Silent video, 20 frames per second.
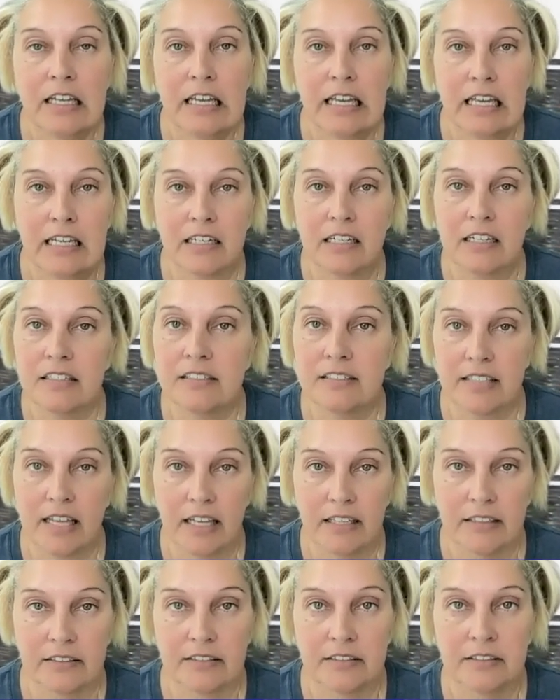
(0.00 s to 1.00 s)
in
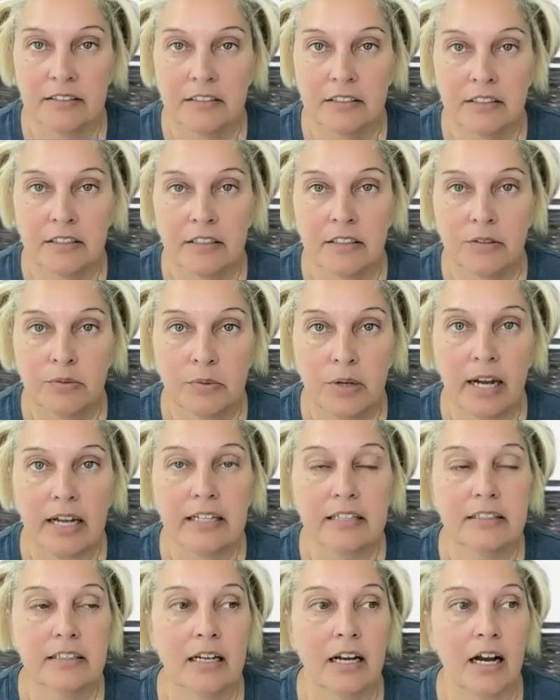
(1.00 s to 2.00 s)
consent,
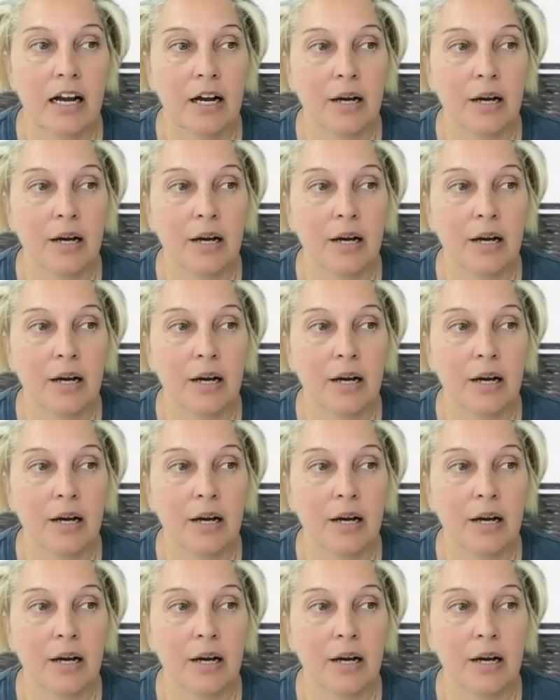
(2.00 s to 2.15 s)
right?